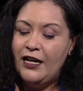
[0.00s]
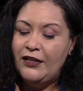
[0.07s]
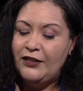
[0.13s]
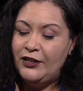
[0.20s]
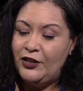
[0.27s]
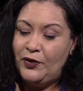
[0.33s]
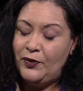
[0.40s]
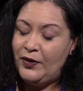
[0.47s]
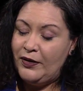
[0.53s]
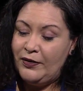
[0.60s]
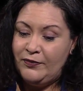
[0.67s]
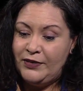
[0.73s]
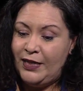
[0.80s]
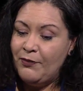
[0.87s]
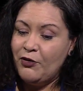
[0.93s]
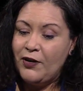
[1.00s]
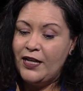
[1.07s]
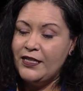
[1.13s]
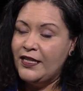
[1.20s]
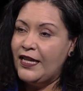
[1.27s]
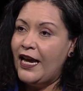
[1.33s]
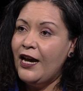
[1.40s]
you know,
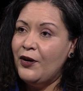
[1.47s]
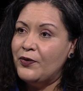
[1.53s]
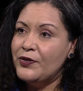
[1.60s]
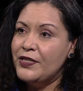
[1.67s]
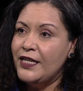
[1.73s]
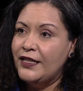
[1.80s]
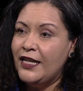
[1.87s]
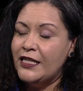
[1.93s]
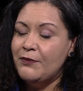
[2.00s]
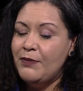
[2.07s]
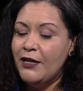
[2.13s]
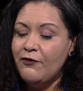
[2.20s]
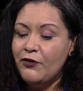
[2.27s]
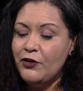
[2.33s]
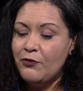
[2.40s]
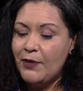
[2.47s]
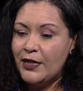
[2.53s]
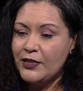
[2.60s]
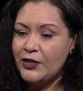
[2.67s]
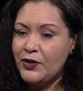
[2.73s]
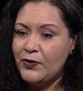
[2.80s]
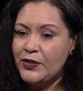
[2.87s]
Democrats in the House, and that's big for New
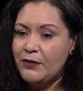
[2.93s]
Mexico.